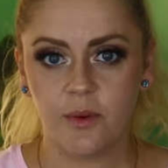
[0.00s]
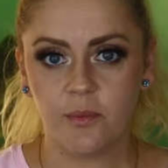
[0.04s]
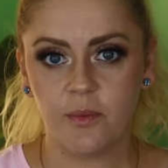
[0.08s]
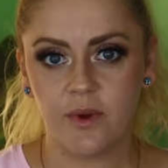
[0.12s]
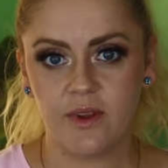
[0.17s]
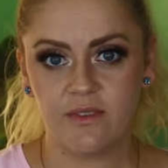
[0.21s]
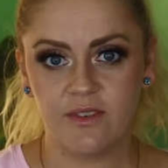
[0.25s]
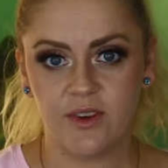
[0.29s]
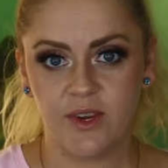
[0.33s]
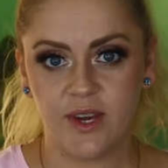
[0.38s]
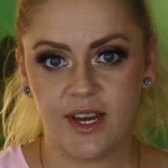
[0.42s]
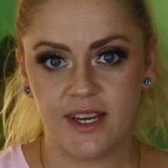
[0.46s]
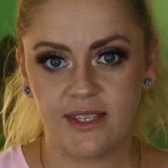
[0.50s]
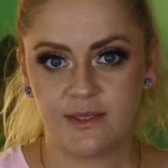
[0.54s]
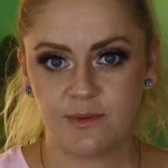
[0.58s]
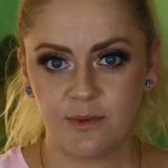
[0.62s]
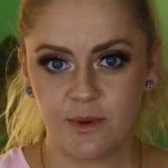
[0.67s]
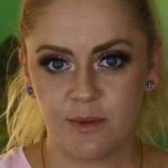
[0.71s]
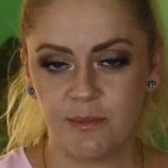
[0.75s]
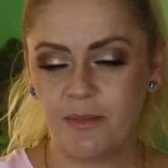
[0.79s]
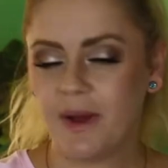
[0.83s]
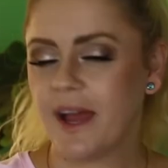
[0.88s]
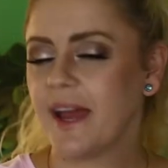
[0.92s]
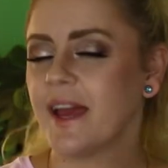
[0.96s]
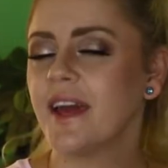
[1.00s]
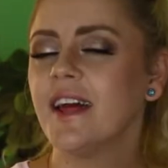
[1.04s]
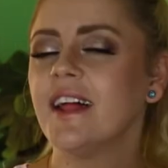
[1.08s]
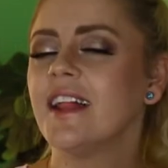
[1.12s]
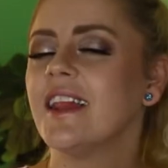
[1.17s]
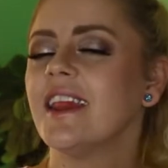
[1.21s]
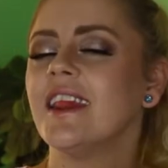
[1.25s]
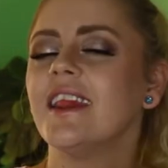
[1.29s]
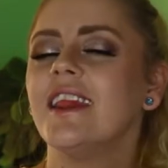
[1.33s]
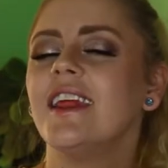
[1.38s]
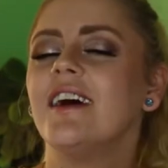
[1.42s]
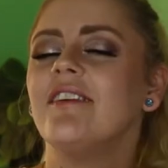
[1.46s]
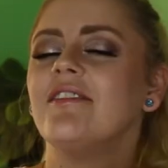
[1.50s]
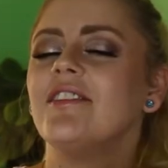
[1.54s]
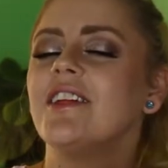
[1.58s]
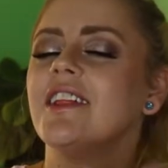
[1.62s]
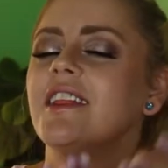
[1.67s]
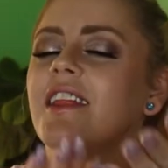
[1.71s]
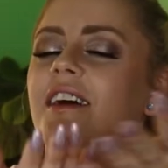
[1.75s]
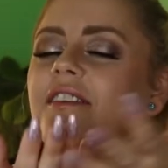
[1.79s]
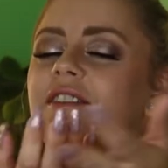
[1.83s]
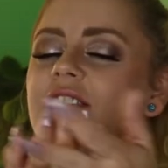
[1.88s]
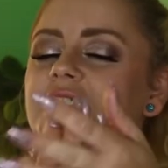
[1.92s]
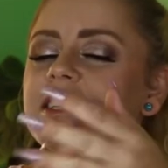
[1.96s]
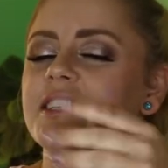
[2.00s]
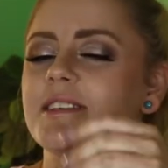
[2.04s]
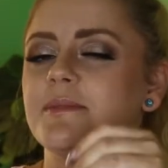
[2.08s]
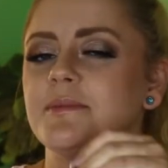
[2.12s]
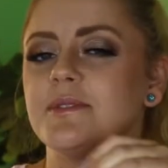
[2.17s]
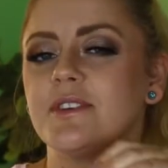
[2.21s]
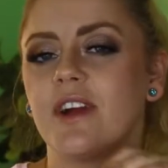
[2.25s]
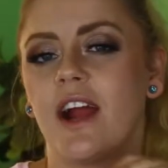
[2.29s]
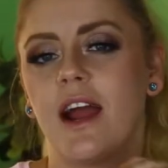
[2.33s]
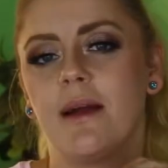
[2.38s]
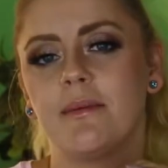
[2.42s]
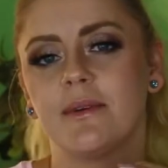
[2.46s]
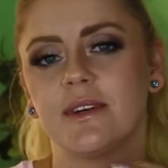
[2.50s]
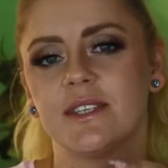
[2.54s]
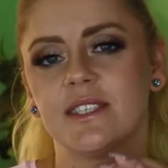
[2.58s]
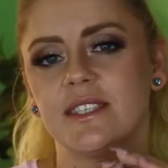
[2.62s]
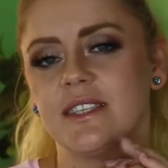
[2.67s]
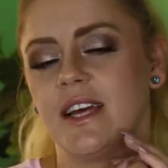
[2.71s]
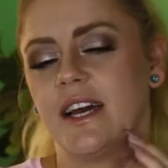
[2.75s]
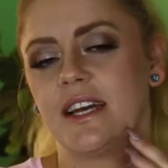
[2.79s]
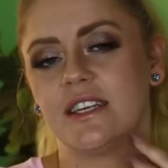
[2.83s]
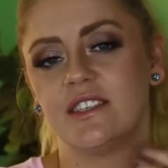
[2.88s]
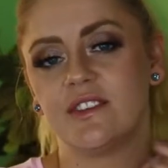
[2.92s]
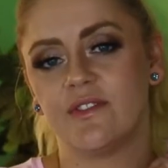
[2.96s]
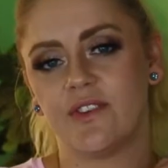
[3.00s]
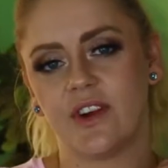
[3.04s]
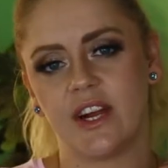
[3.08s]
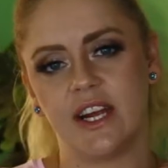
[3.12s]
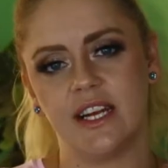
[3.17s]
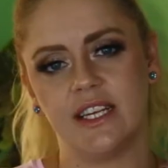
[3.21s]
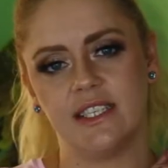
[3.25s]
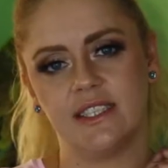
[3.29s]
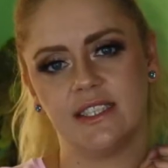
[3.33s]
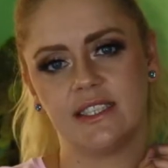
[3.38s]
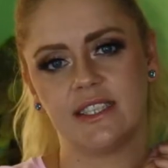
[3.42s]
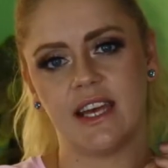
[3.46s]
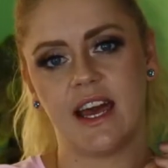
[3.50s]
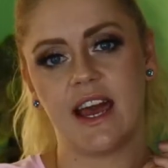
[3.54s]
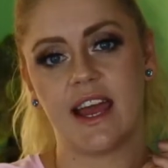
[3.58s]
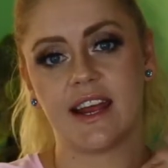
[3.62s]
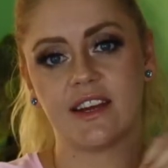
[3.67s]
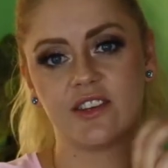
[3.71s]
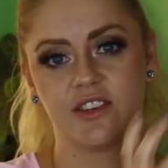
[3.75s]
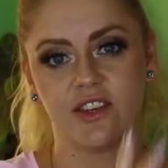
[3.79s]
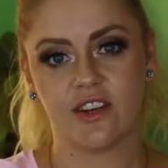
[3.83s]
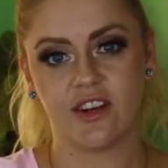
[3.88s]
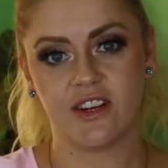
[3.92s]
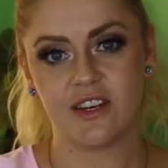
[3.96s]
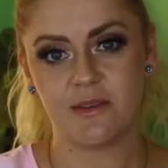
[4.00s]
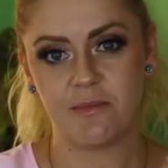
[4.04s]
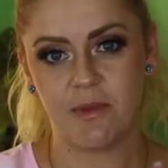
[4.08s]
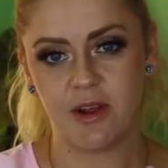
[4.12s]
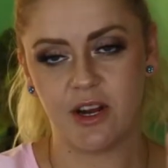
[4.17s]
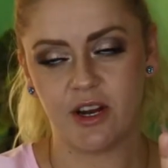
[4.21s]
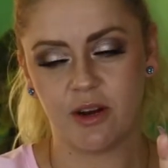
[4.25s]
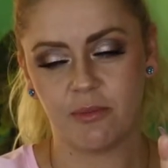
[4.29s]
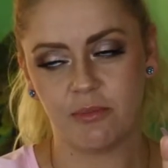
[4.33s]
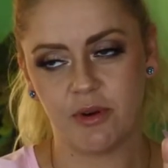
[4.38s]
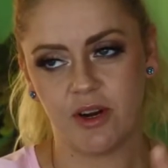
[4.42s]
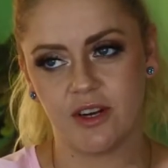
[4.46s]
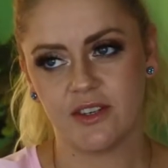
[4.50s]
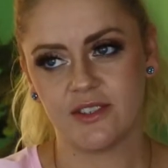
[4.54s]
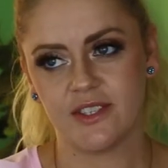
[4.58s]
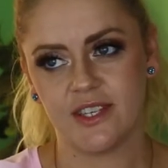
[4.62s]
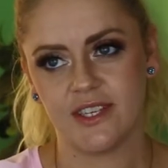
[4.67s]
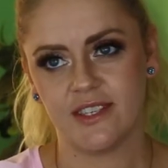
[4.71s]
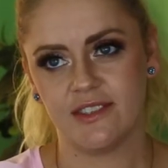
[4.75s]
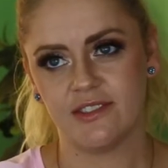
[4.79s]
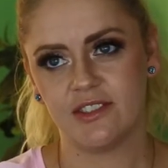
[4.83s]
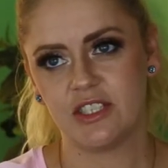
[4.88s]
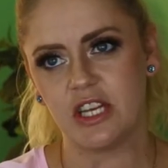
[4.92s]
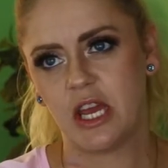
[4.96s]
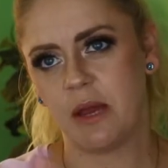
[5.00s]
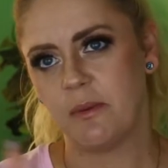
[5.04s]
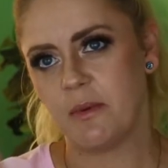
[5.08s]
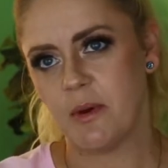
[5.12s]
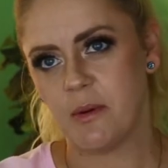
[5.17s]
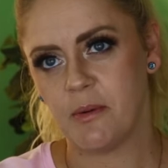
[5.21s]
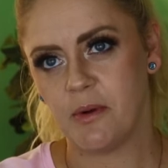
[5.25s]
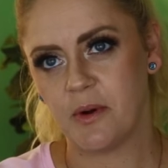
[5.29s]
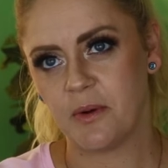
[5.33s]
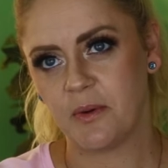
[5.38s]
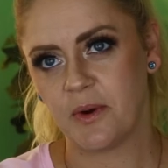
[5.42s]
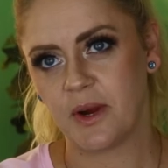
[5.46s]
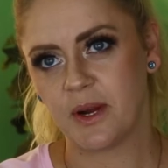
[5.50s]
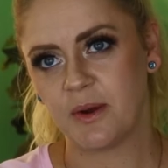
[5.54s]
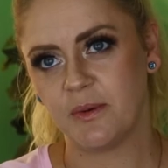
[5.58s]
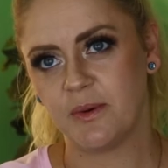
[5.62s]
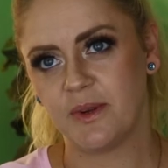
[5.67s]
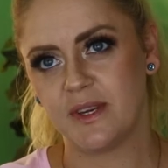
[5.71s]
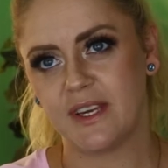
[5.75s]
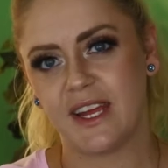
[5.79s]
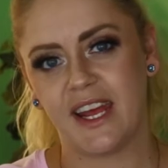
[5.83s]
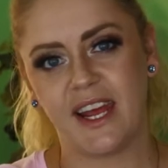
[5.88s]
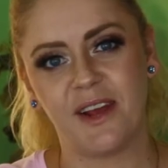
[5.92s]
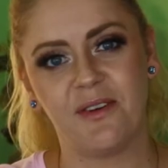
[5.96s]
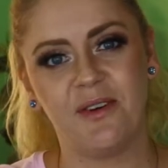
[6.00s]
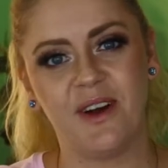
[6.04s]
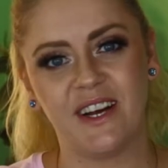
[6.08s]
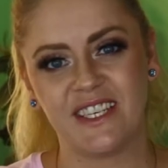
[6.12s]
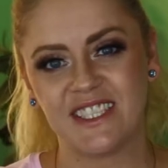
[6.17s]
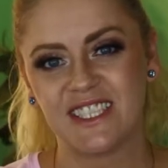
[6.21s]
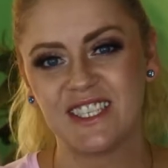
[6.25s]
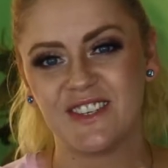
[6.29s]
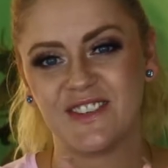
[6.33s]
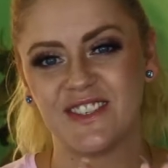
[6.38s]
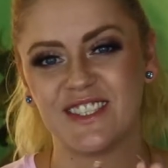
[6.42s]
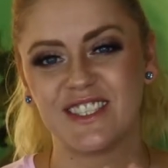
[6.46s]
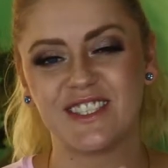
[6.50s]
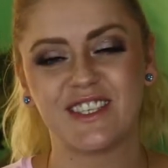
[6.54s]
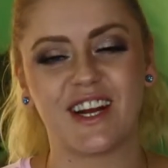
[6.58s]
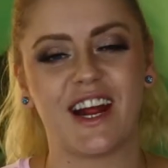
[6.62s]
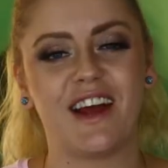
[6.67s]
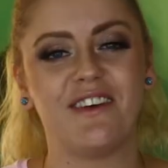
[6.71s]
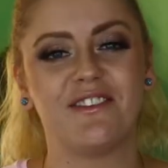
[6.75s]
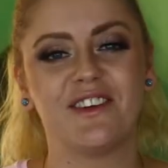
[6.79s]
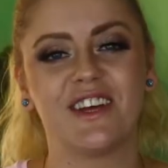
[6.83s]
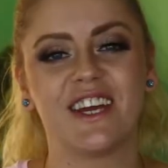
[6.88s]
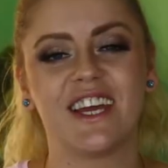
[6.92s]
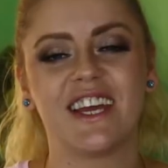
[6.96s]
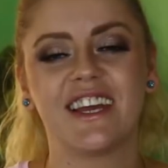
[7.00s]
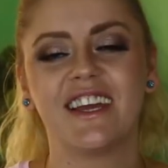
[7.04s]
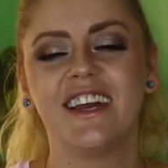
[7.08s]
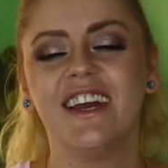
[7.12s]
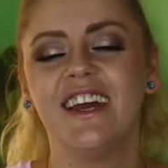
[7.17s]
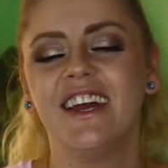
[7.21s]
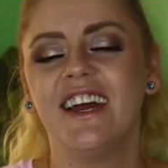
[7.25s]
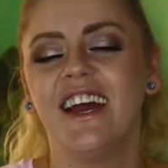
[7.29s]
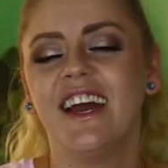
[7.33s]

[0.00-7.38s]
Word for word: one of you guys, one of my lovely, lovely subscribers / friends. I actually got to meet her in person. She came out on work one day while she was traveling.